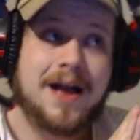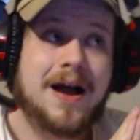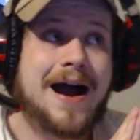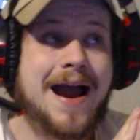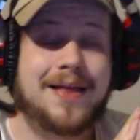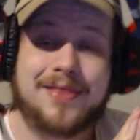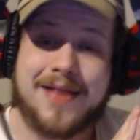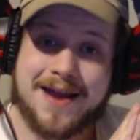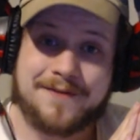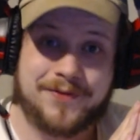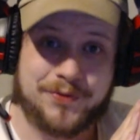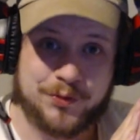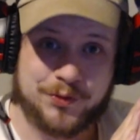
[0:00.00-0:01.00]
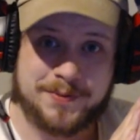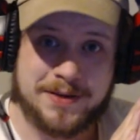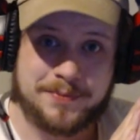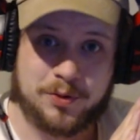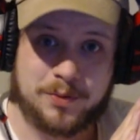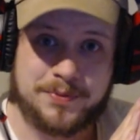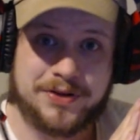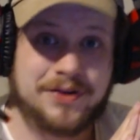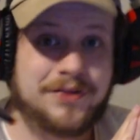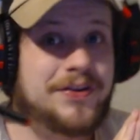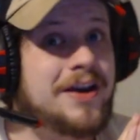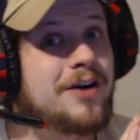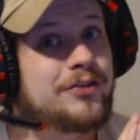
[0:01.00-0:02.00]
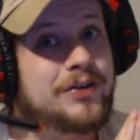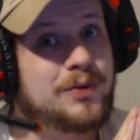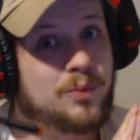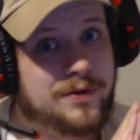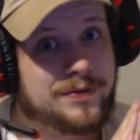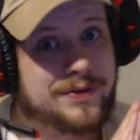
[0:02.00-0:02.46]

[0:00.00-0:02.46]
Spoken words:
I laugh at those people because they obviously weren't